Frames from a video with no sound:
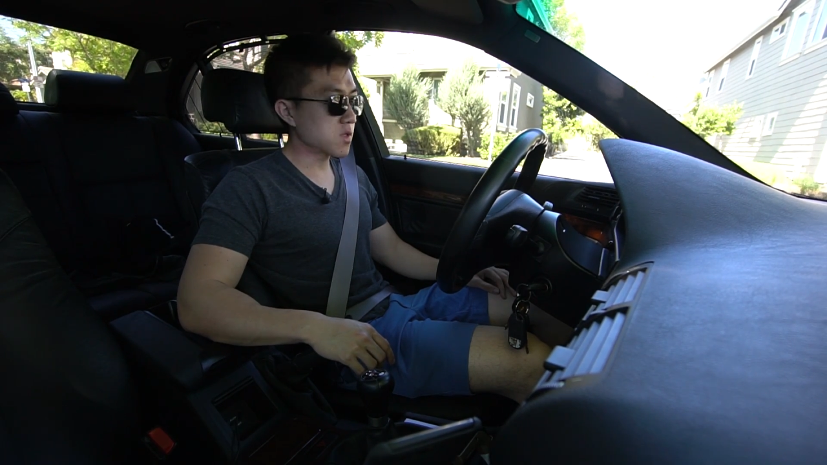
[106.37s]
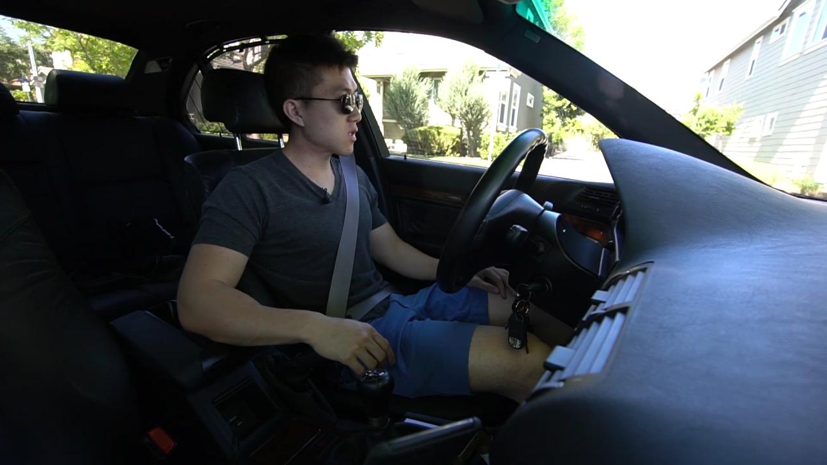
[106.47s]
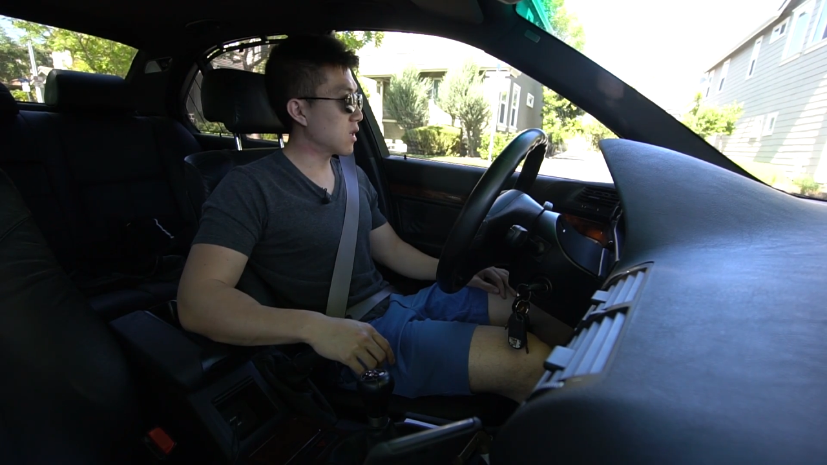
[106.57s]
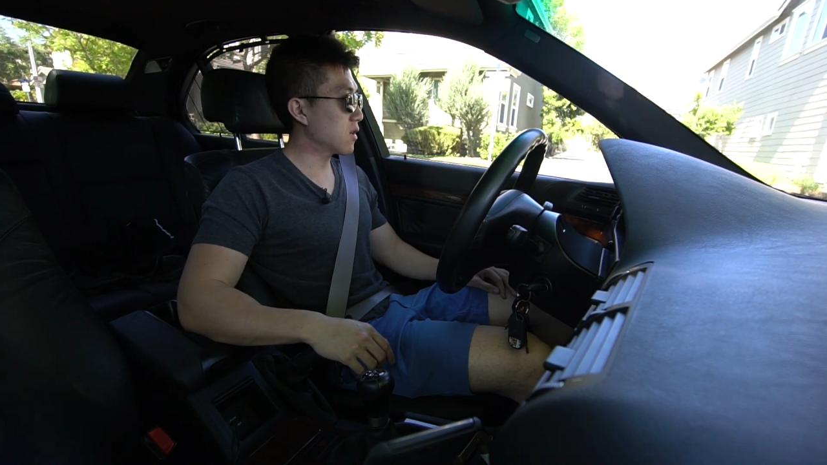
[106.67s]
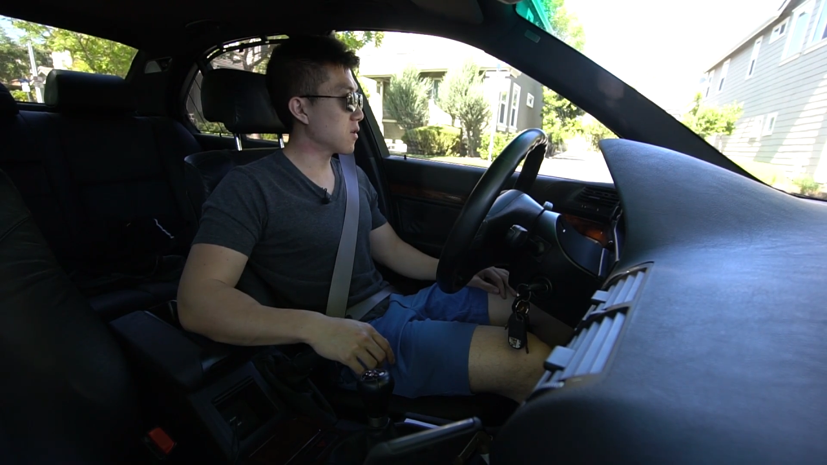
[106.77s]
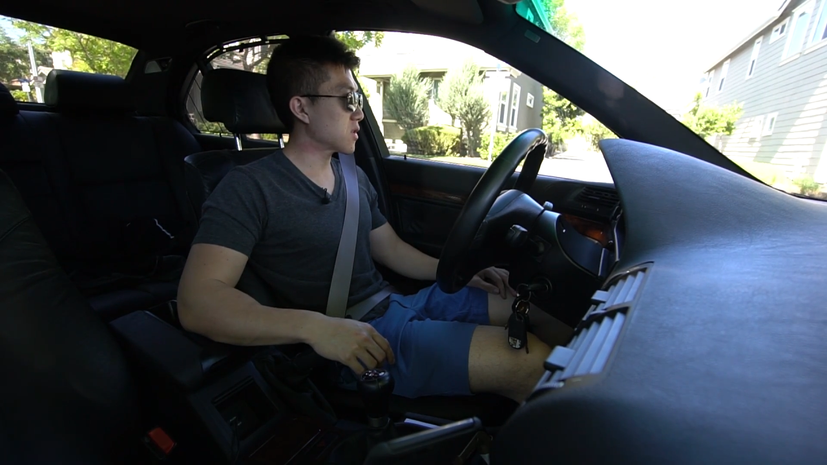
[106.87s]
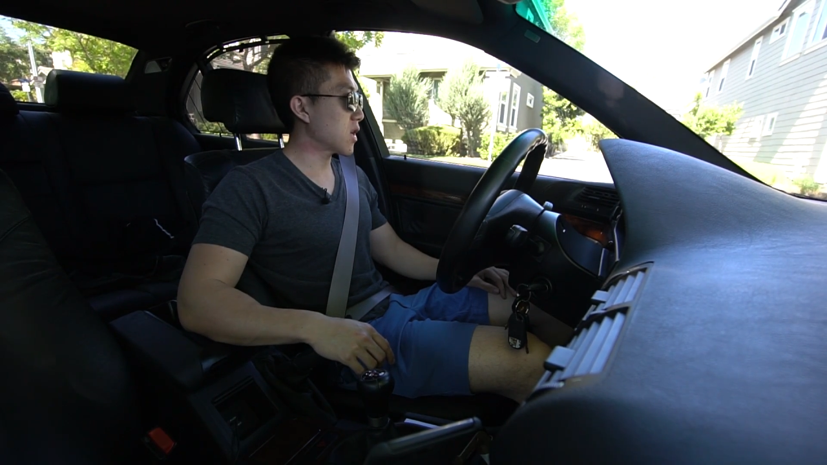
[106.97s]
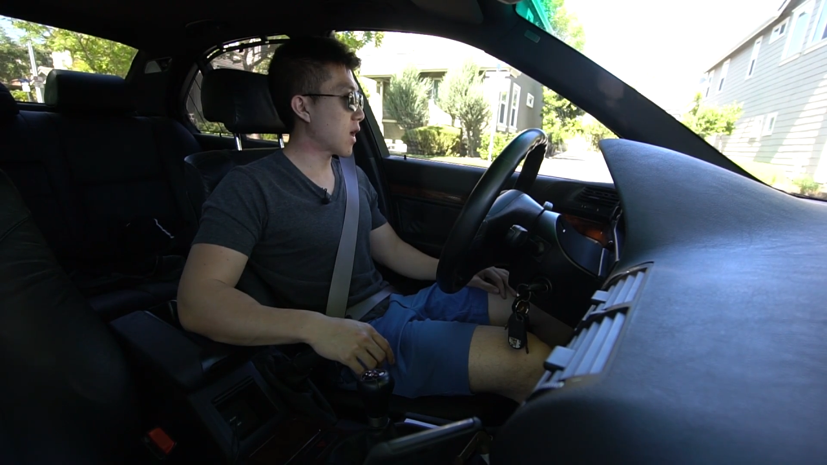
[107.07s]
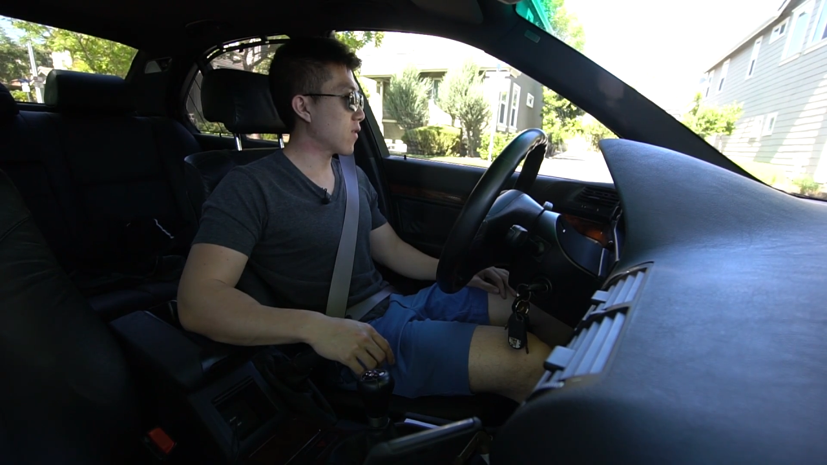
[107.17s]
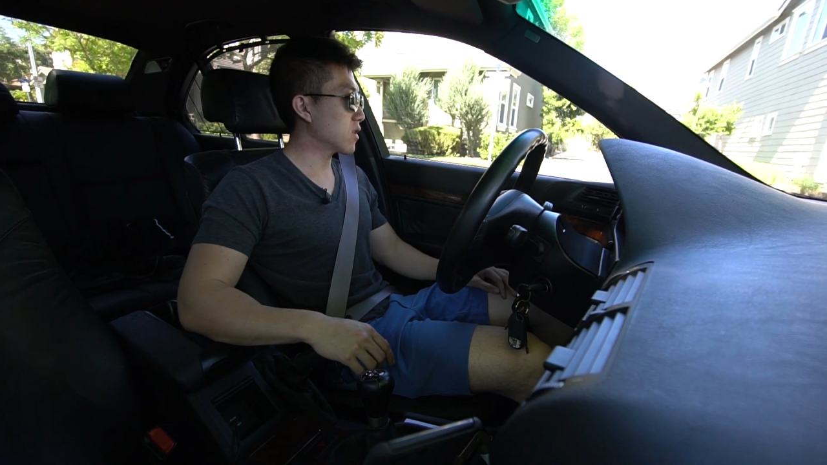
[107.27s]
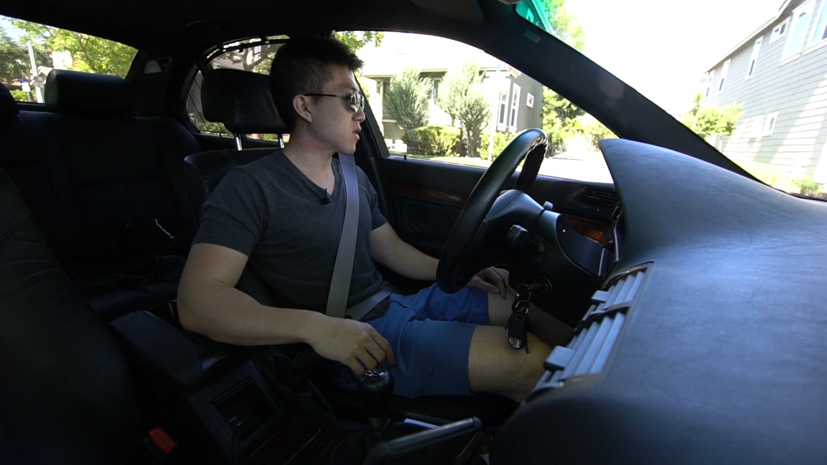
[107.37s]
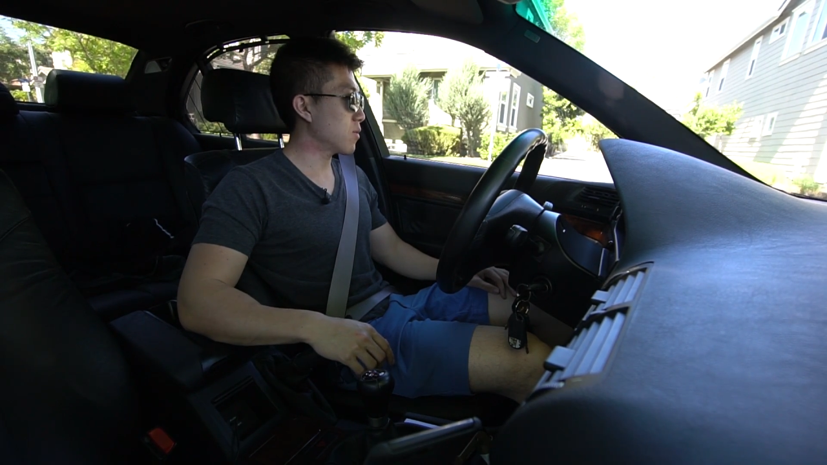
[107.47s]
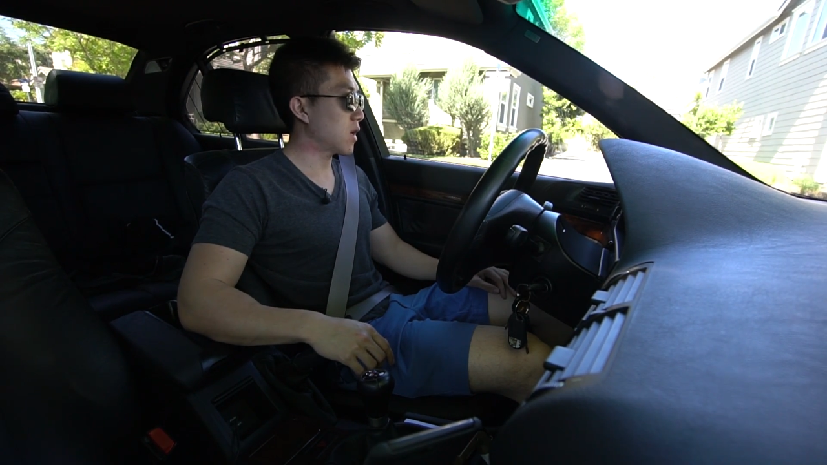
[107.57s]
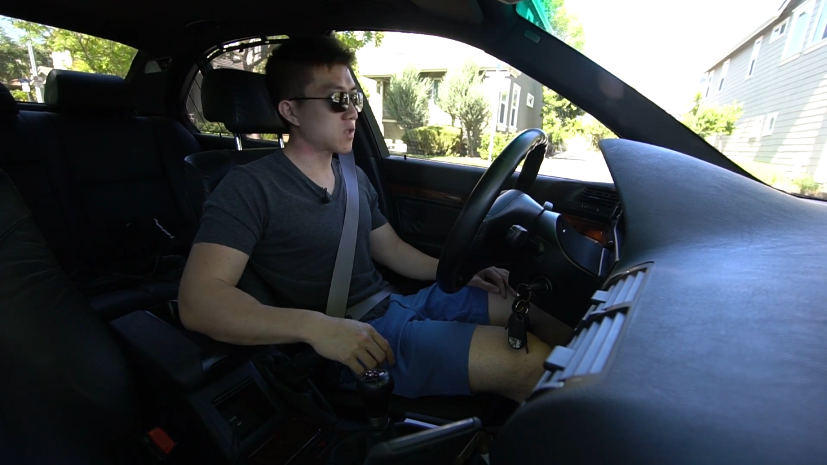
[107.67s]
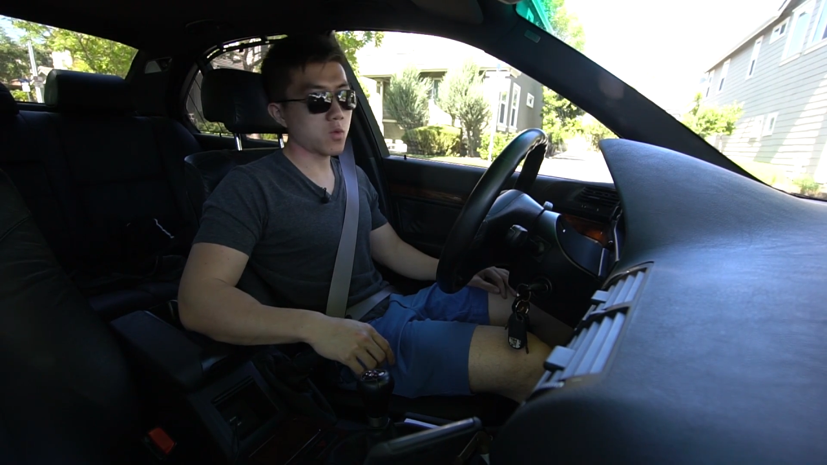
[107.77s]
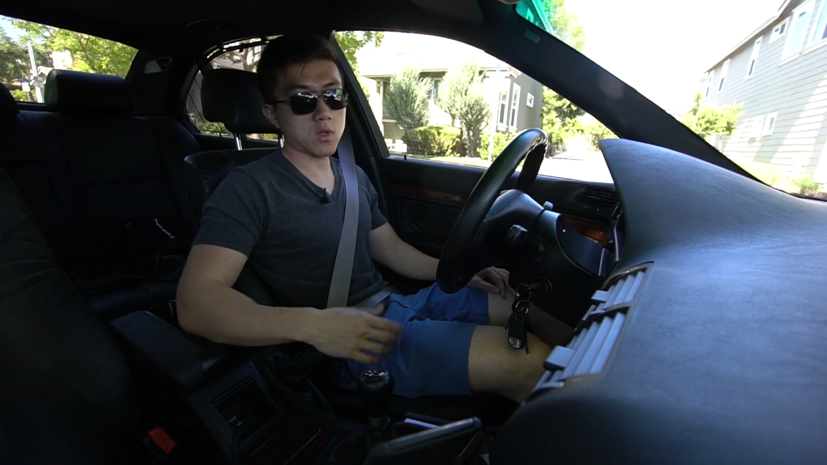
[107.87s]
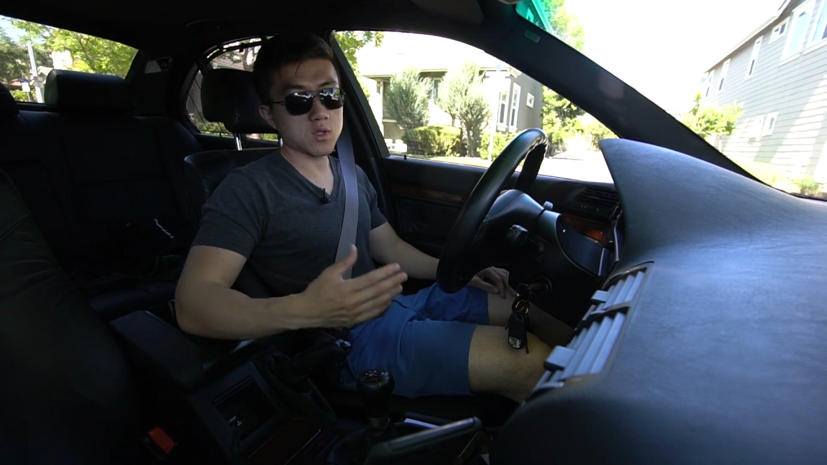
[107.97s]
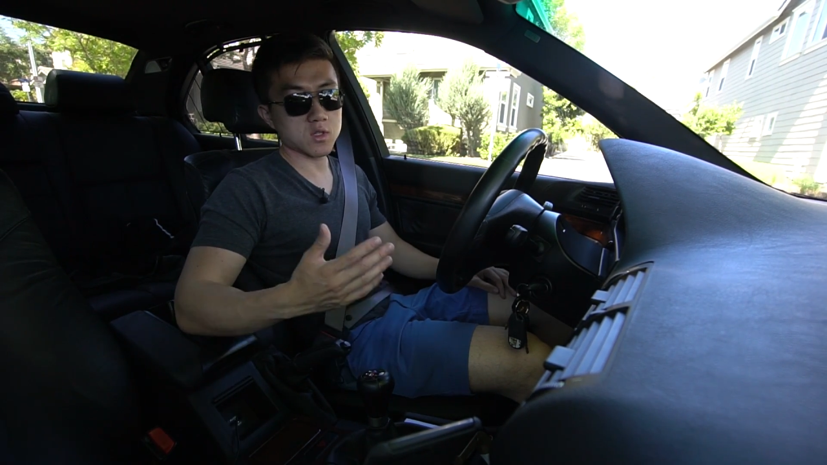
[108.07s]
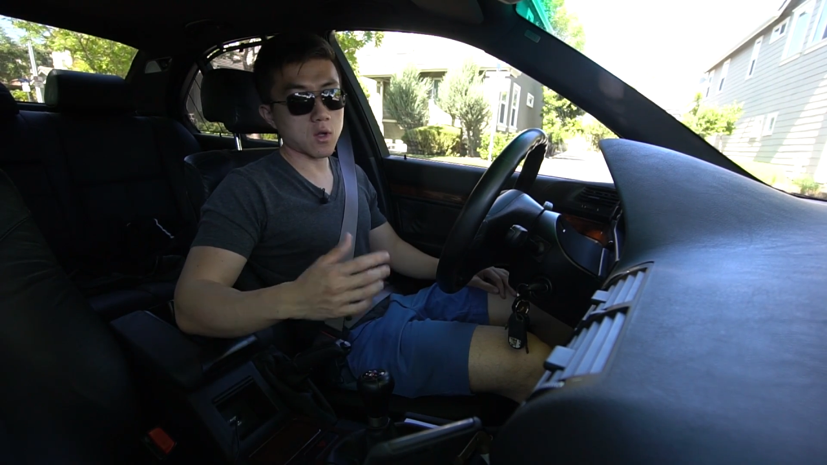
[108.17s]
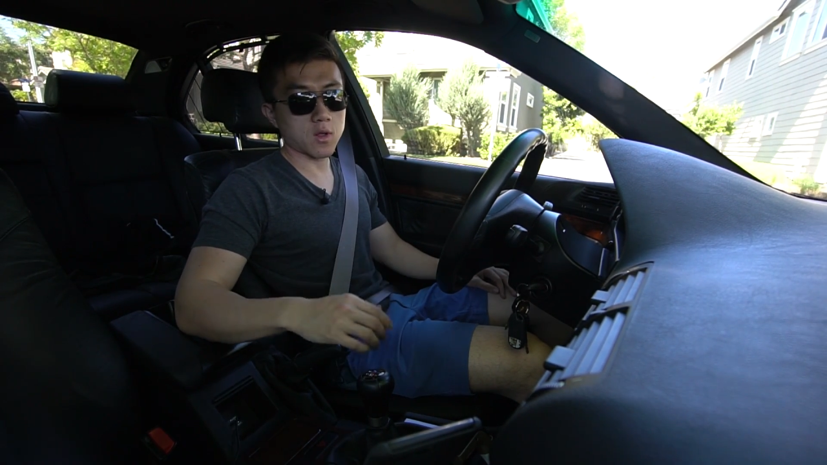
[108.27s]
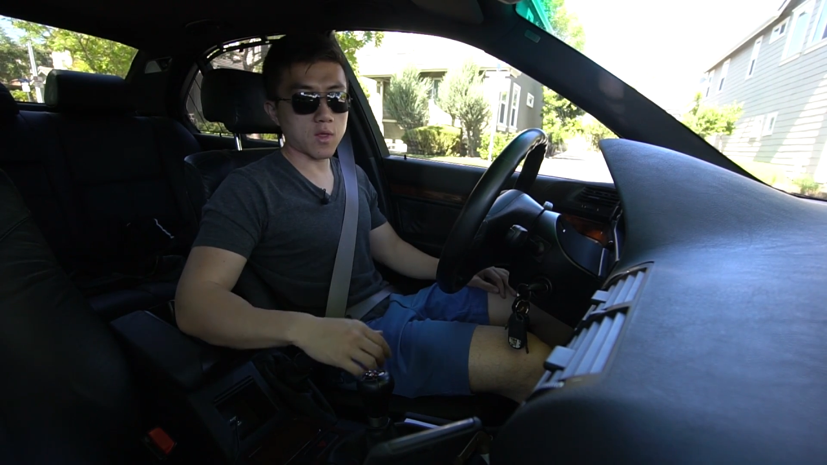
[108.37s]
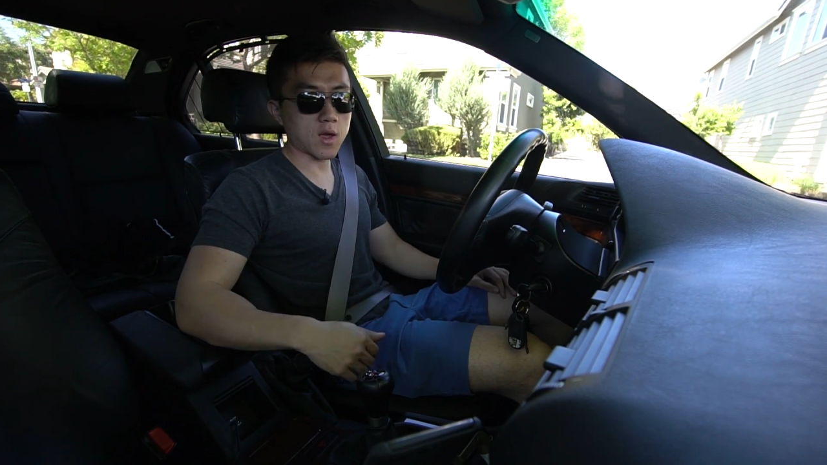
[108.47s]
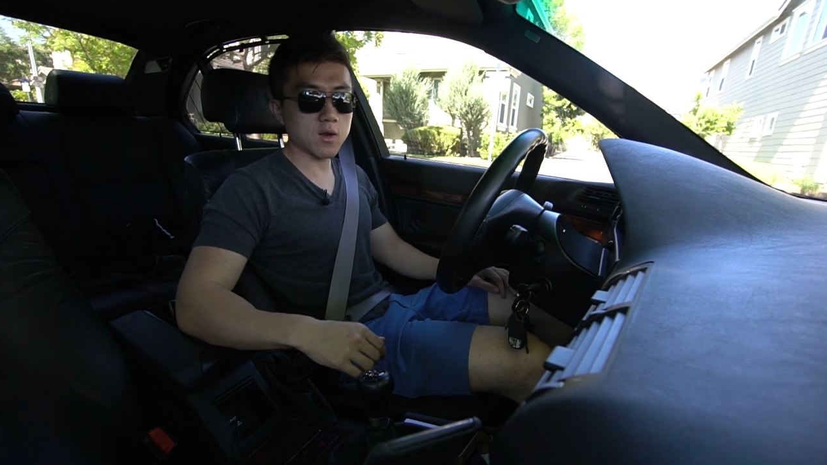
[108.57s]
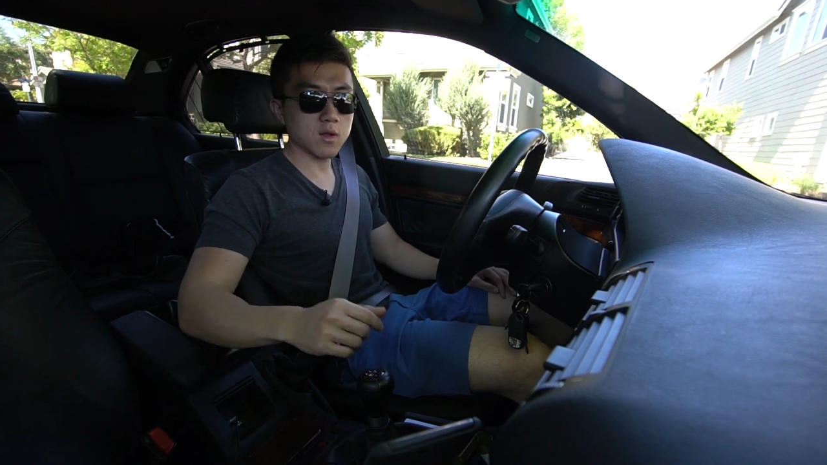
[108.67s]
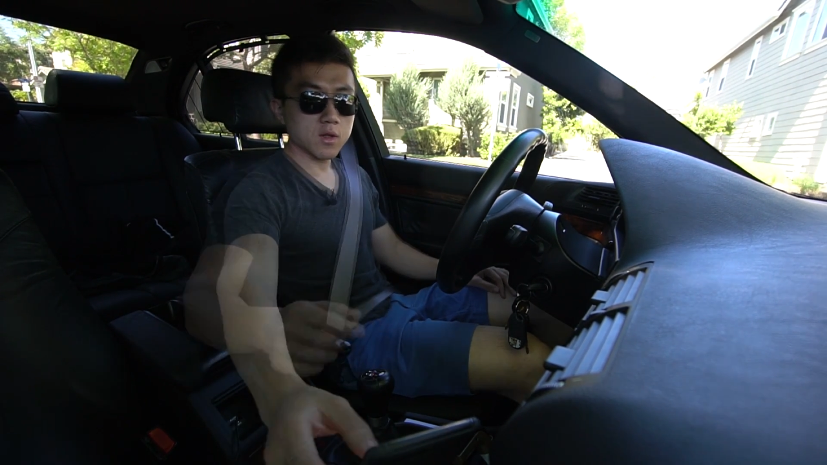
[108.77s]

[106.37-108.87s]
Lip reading: seals and having to mess with installing that.